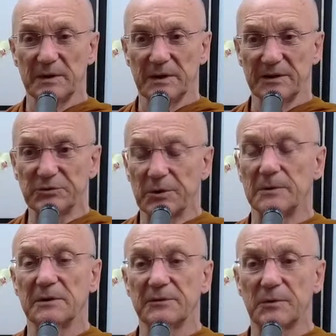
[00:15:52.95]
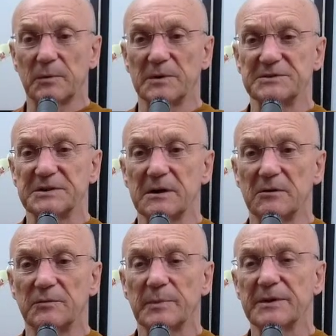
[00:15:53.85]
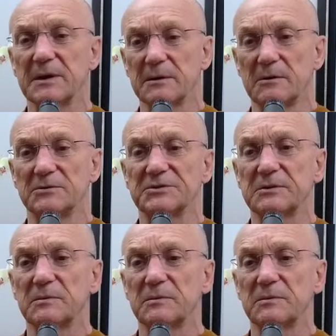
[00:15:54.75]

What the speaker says: internally for oneself, but then also